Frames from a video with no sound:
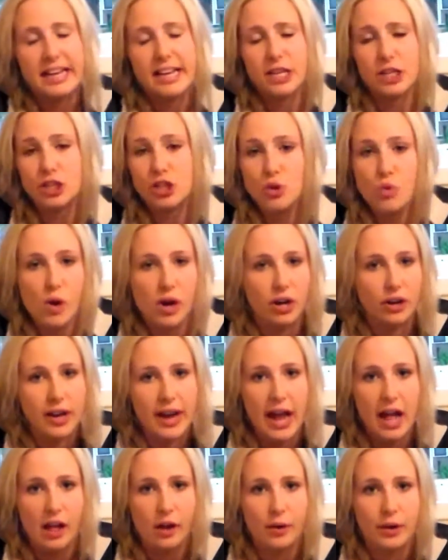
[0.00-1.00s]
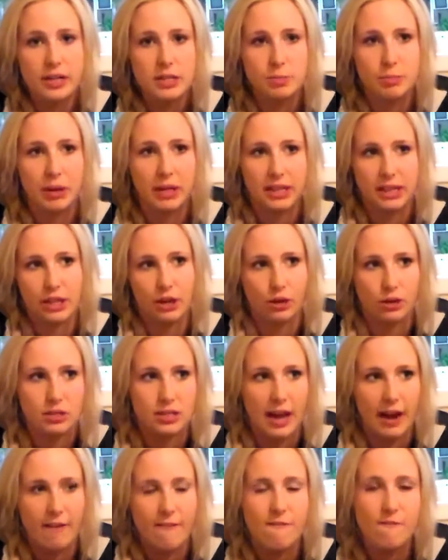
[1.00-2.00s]
is 200 calories, but there's
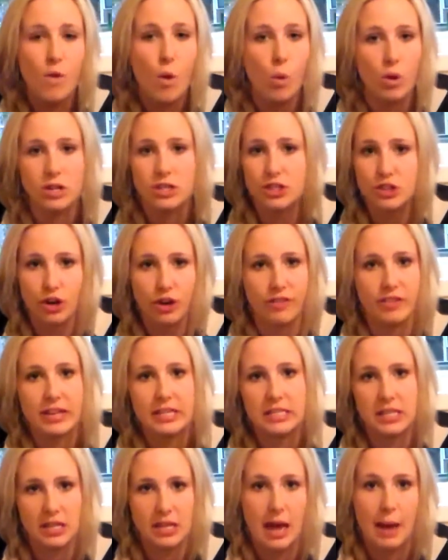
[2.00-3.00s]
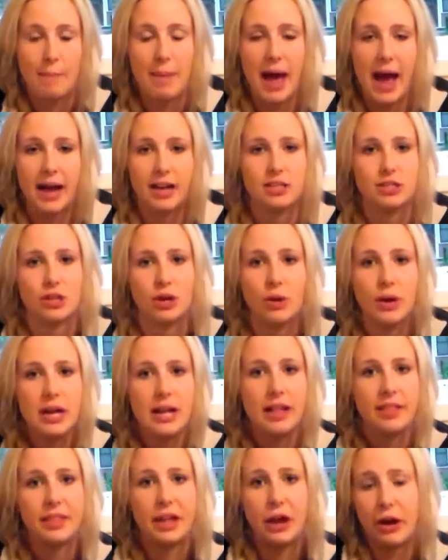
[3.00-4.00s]
like 4 servings in that bag. So
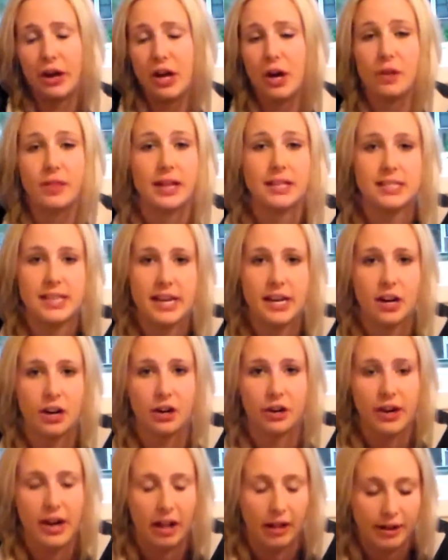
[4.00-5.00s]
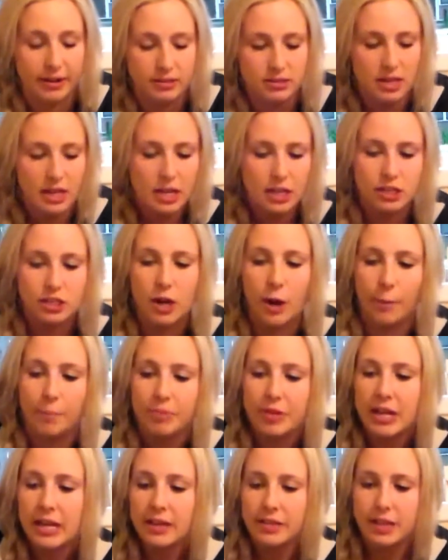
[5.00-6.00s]
there you go, that's 800 calories. So
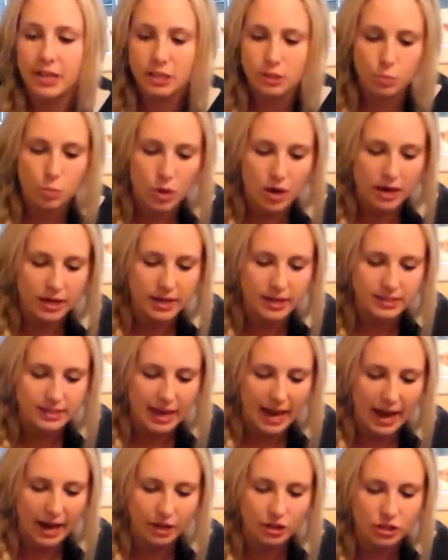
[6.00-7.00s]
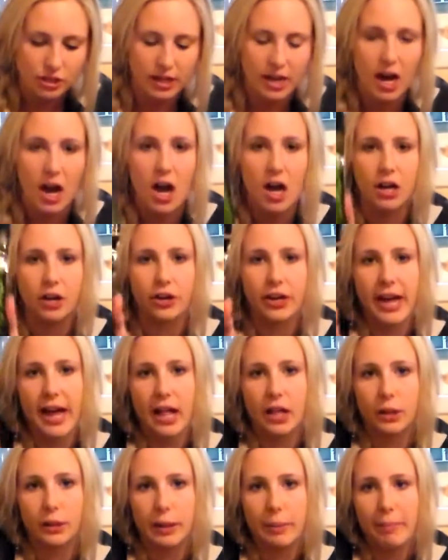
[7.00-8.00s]
this one is actually a 100
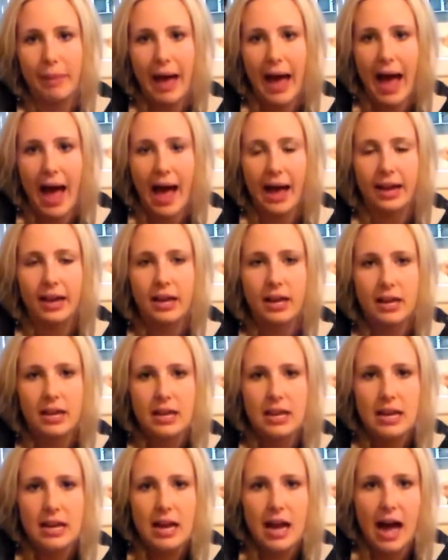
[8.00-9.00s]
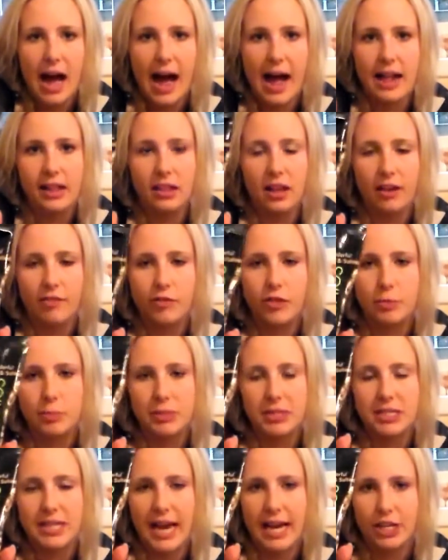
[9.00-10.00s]
calorie bag. I love the
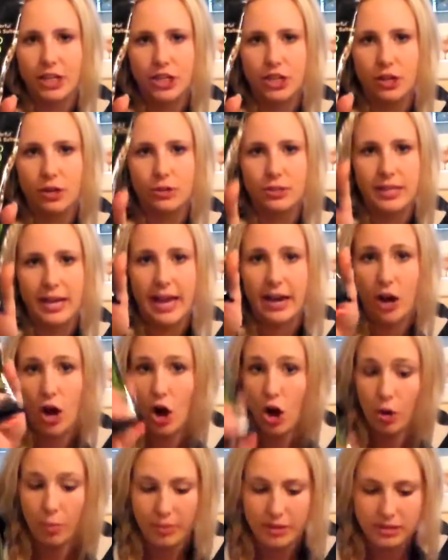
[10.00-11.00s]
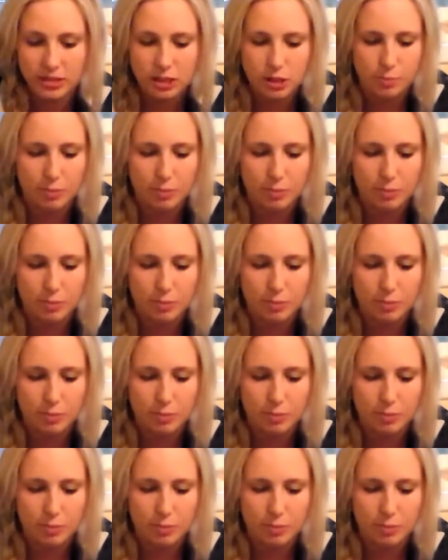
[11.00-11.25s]
pistachios and almonds